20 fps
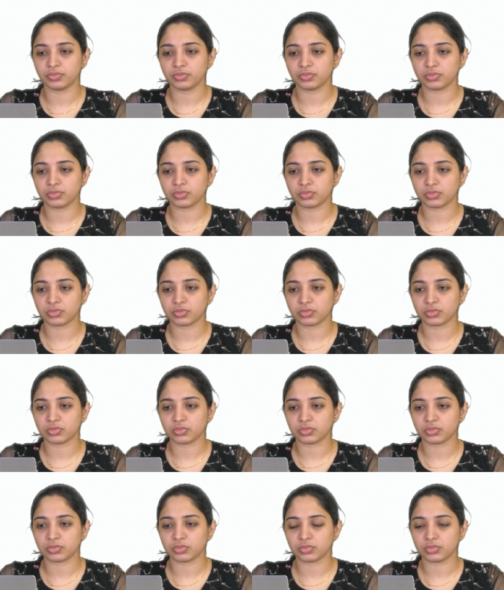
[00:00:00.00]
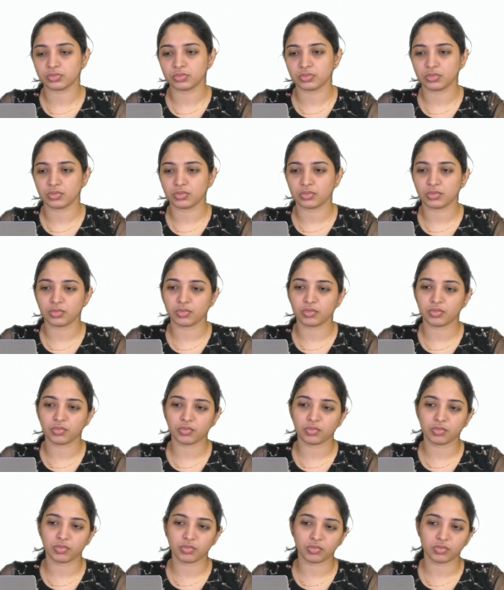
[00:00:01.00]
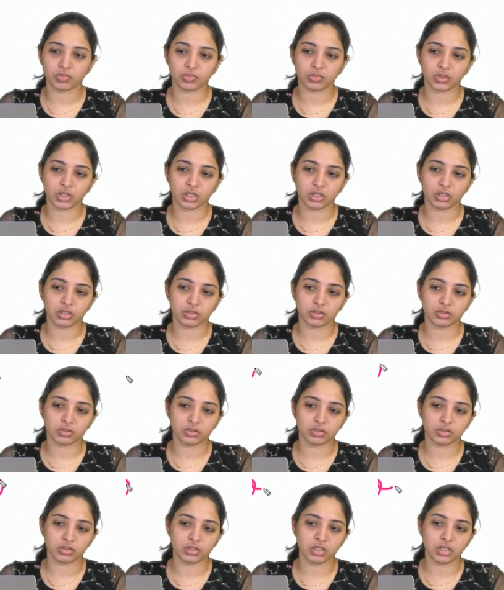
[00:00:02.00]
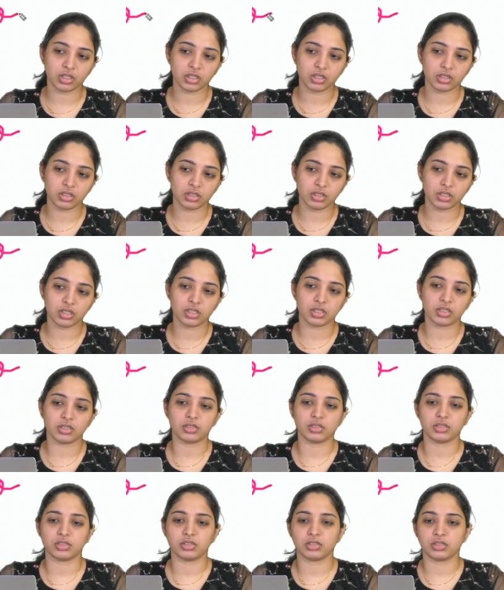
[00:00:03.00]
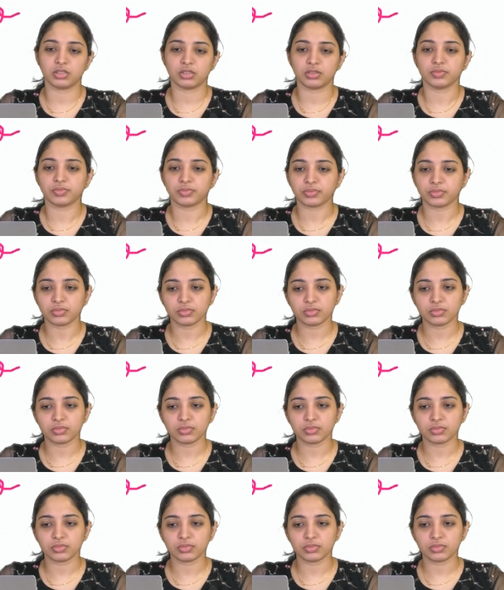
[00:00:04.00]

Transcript: (silence)